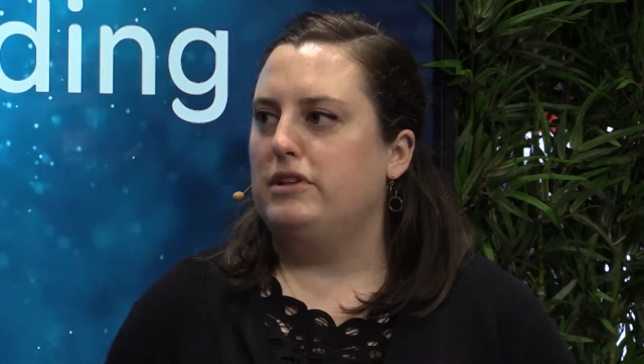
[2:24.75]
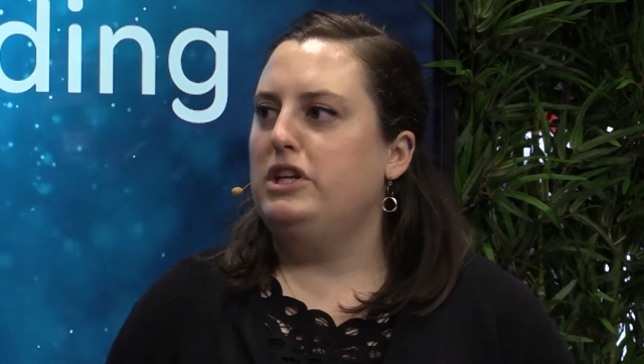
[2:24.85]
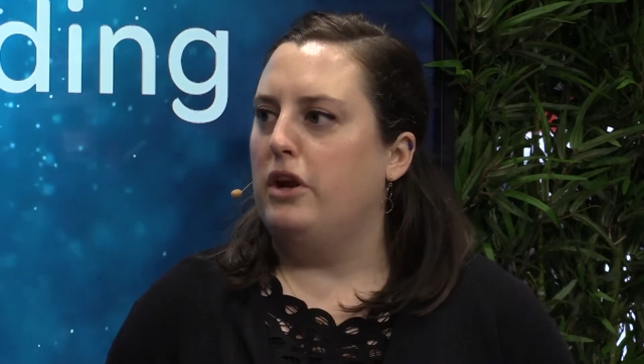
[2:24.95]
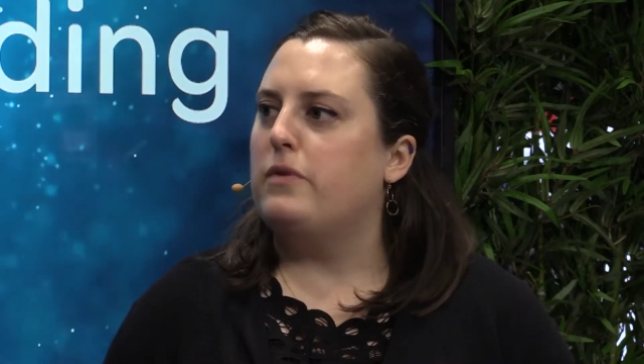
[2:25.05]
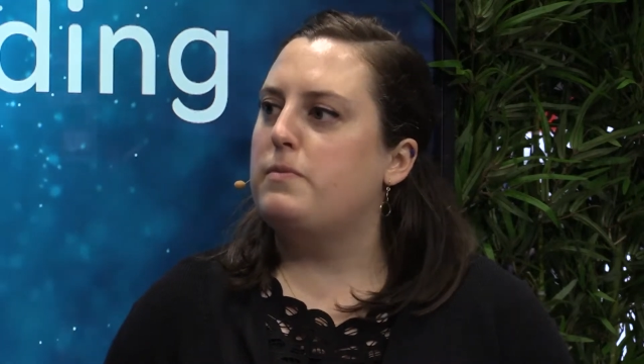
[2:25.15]

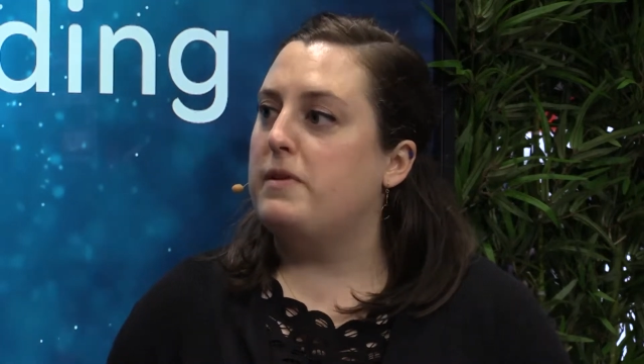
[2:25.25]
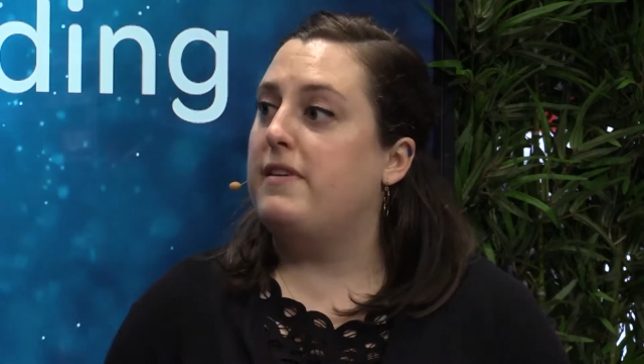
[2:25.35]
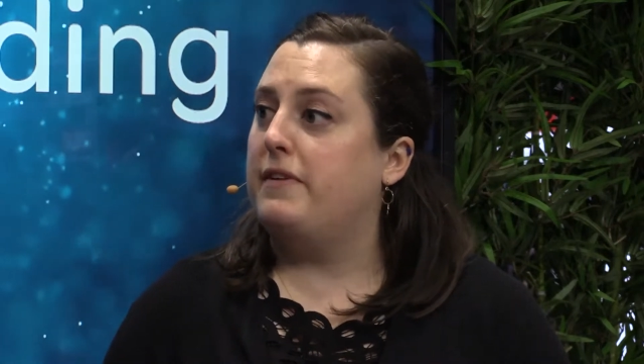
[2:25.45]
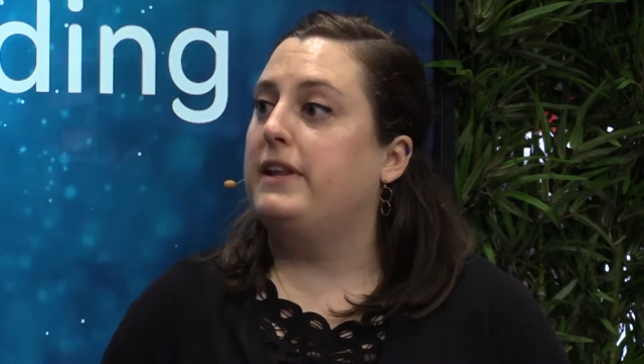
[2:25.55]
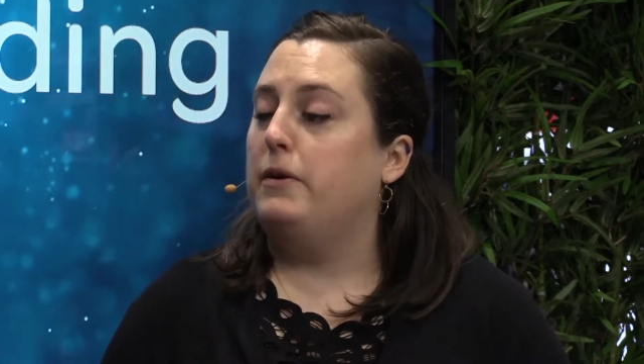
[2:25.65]
you know,
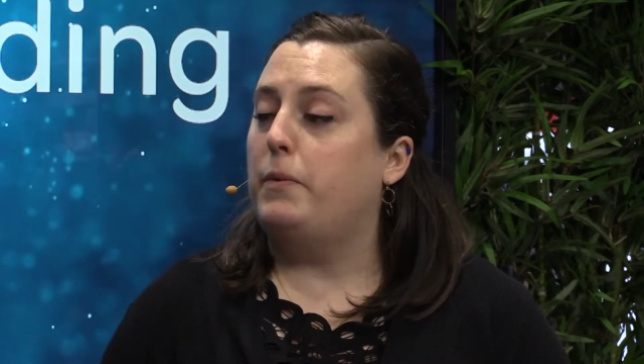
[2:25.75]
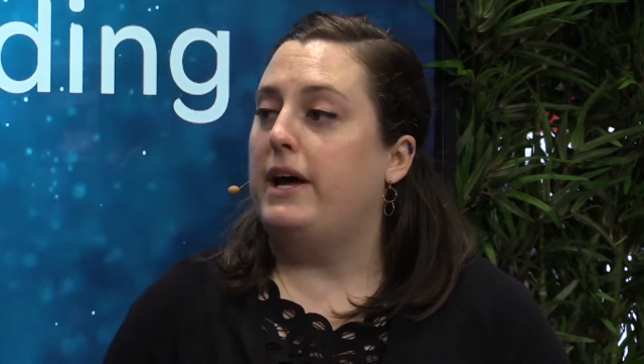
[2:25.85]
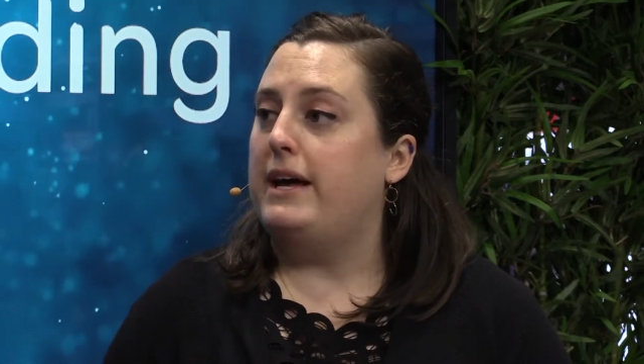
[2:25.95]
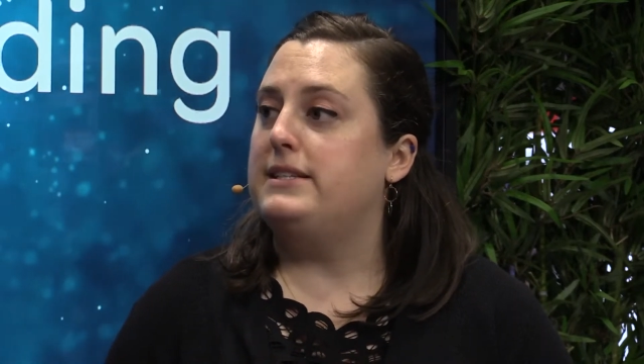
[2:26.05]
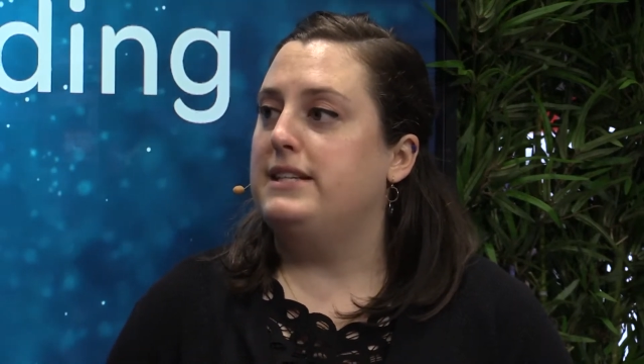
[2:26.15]
specifically
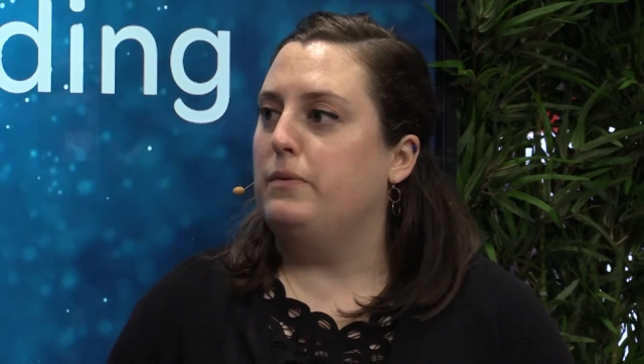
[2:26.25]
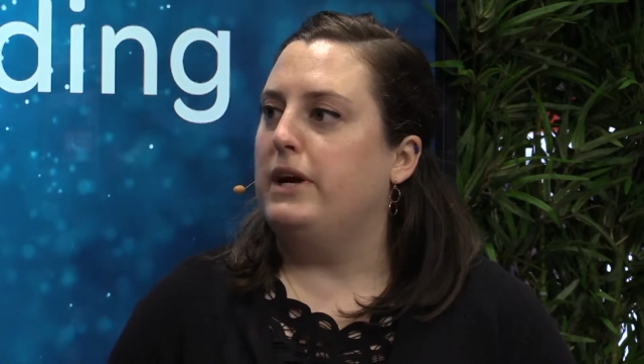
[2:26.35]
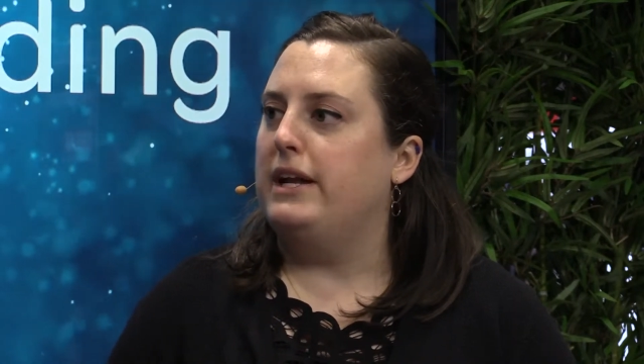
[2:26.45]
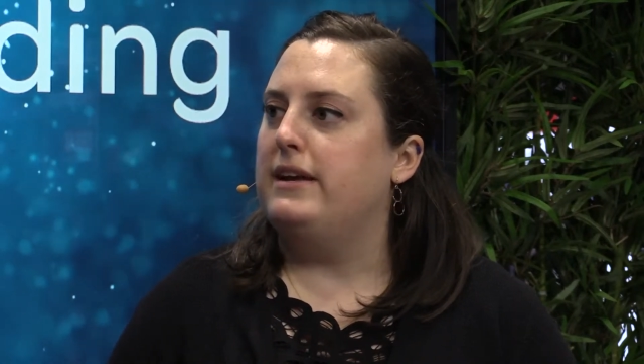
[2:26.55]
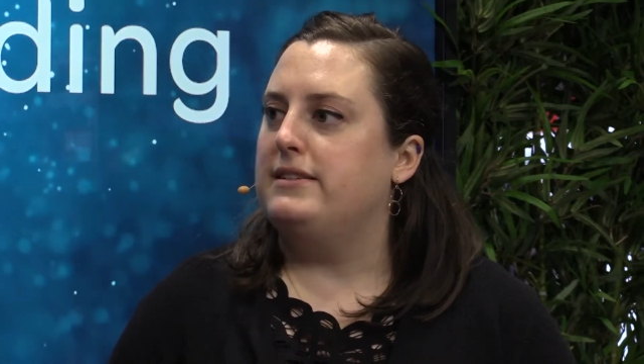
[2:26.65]
what
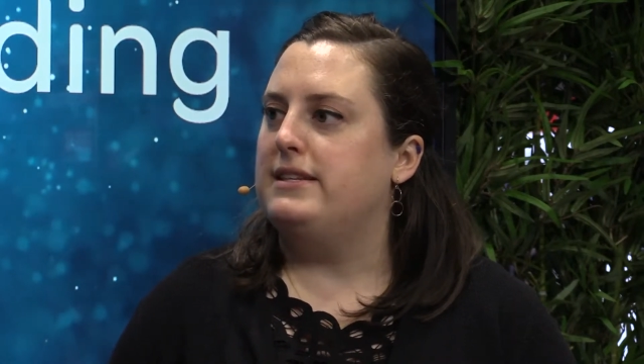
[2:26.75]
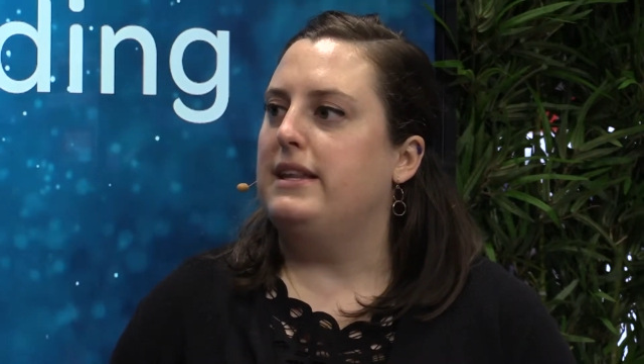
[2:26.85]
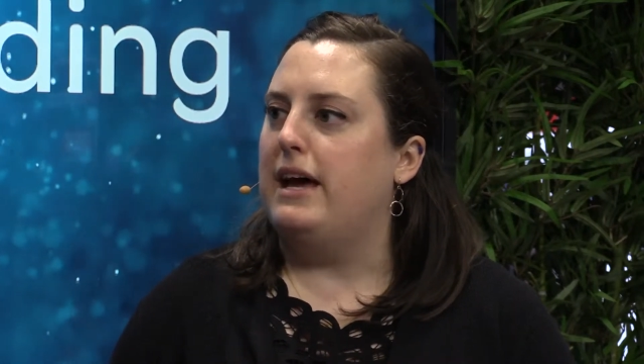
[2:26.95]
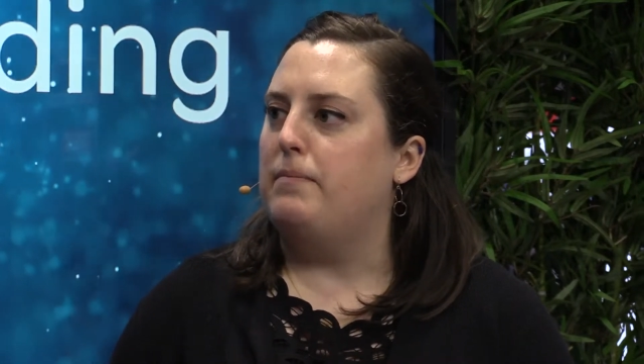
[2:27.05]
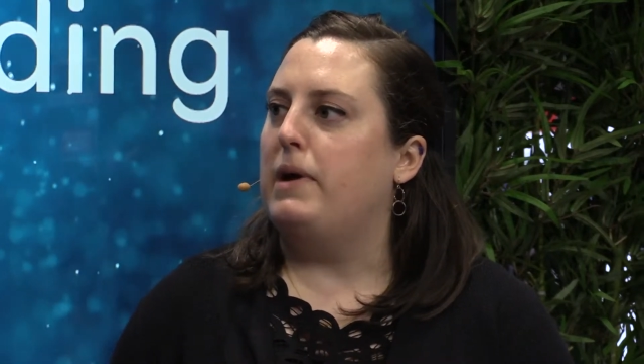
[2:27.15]
SD-WAN is,
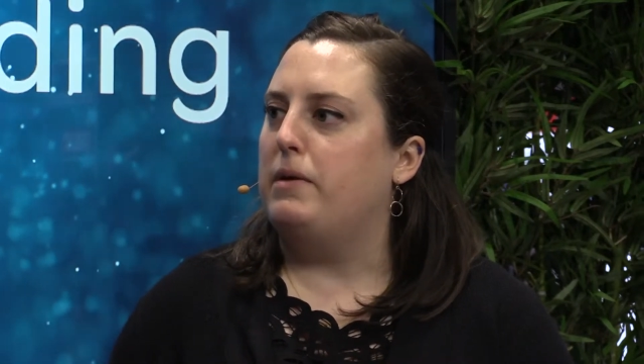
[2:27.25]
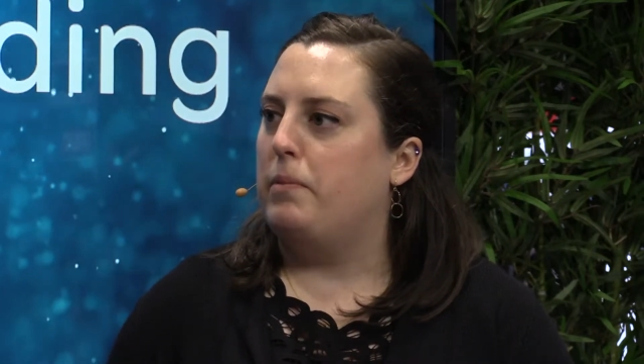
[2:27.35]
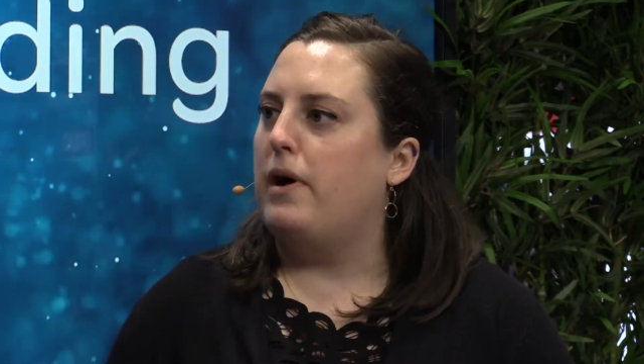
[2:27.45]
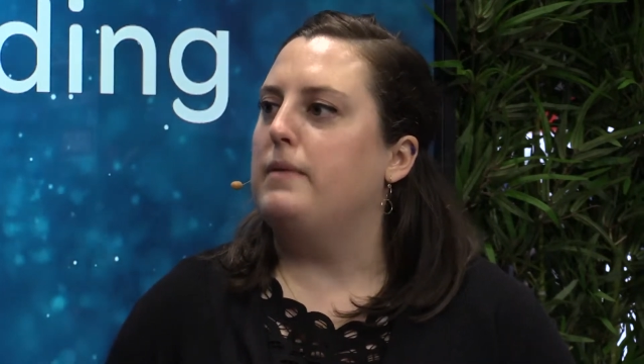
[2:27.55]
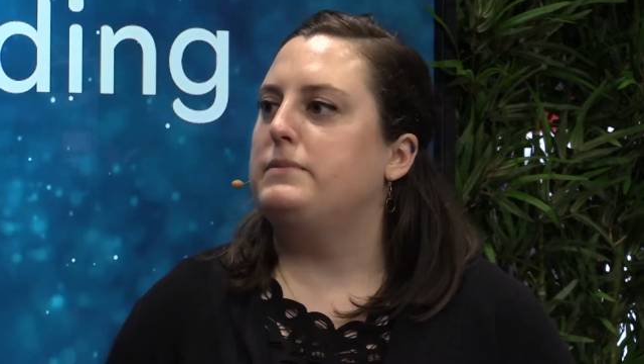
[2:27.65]
and that might
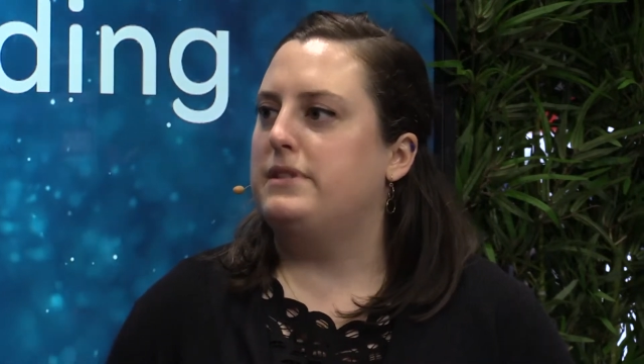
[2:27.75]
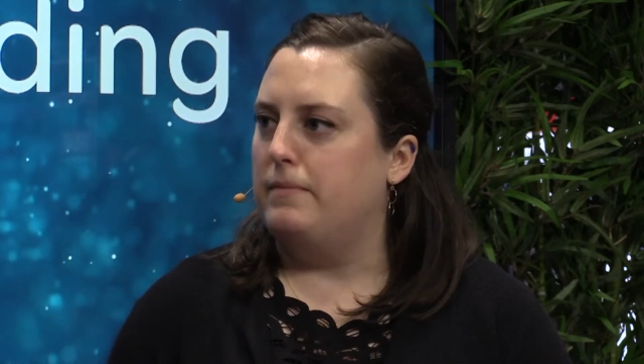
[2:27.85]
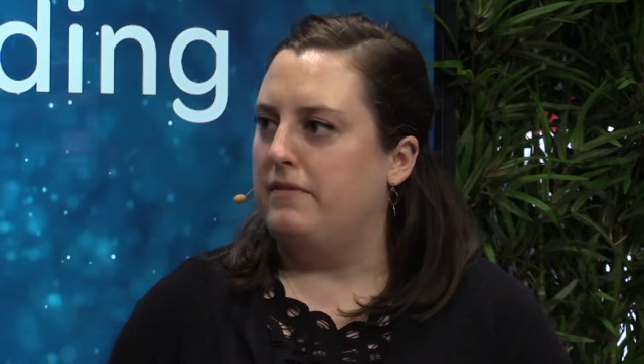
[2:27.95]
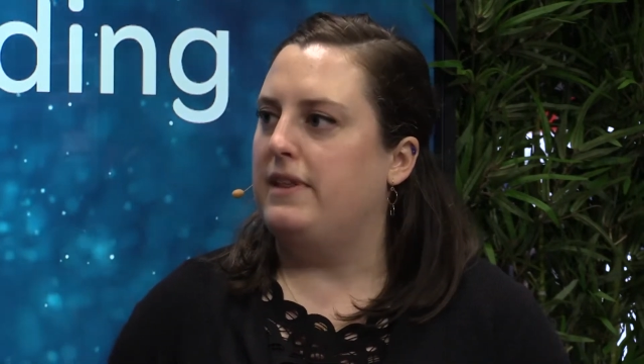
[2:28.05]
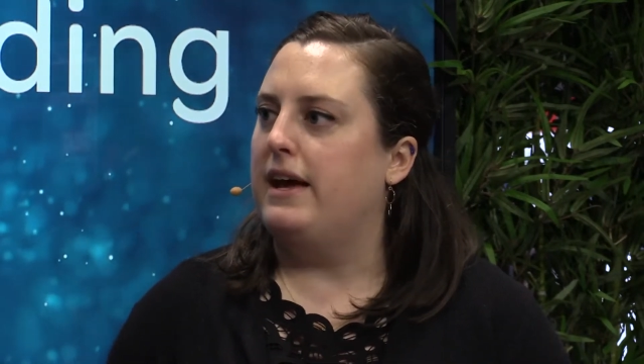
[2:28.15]
prompt
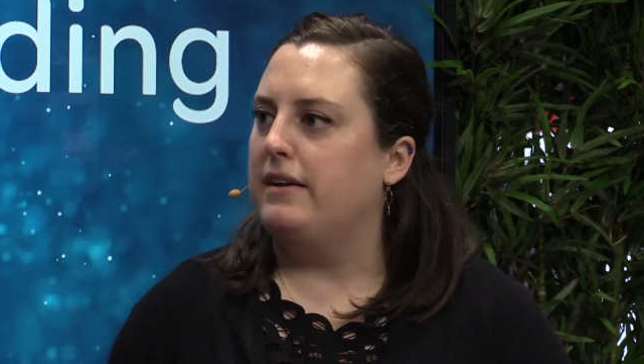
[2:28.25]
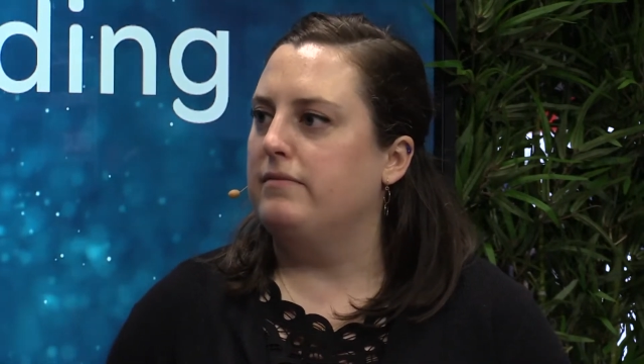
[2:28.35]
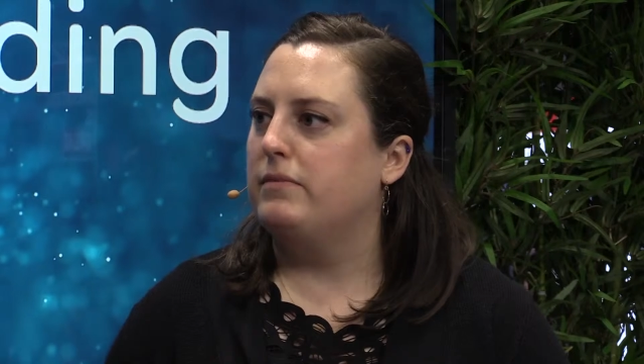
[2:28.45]
some of that